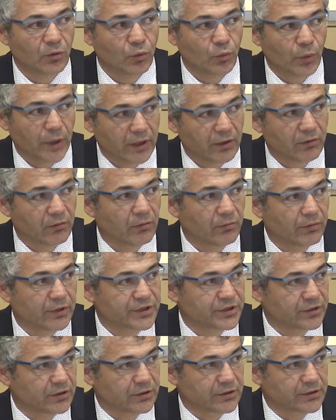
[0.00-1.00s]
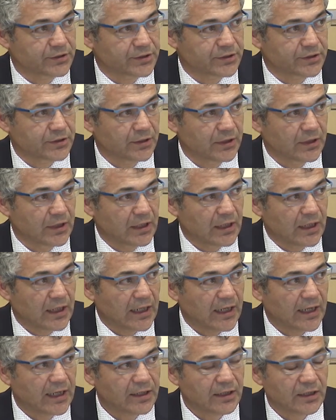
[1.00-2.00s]
quick results.
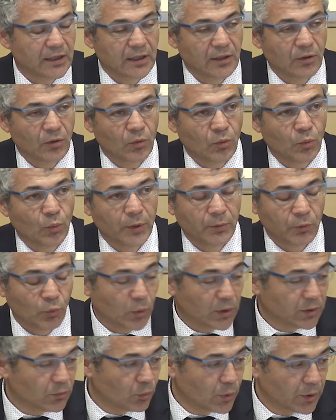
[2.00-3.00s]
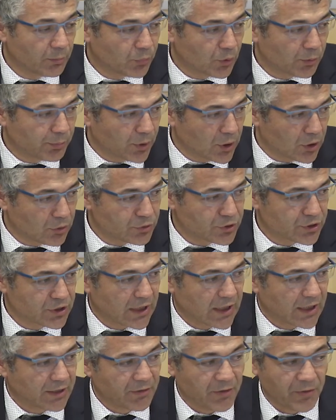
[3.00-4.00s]
And what we propose
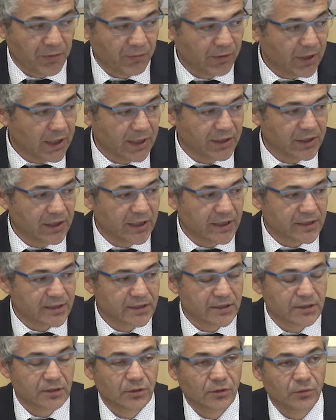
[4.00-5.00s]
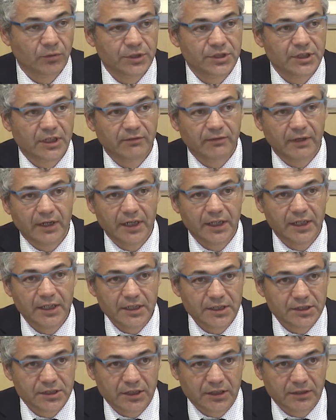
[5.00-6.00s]
are three ideas which are very
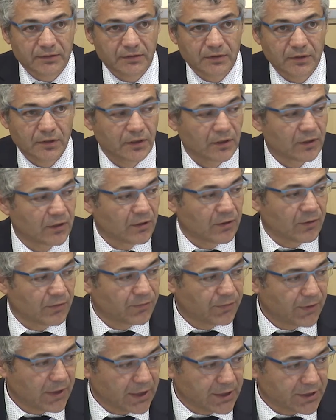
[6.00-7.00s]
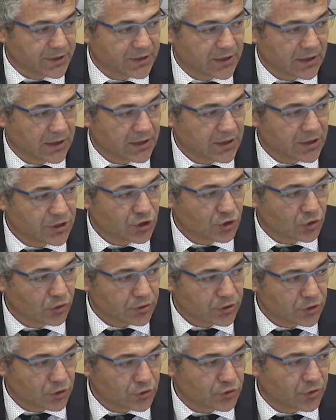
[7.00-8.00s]
easy. First,
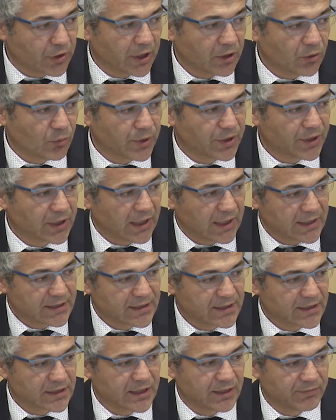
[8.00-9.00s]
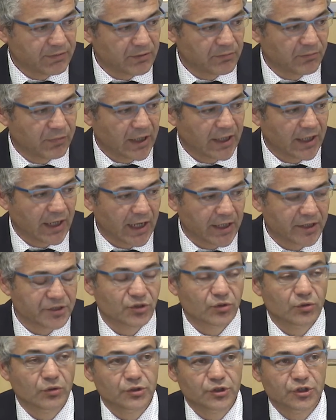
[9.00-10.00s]
school tutoring with classes given by high
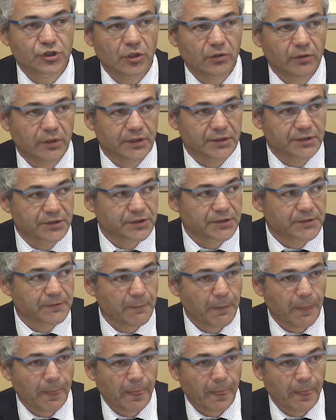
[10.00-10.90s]
school students.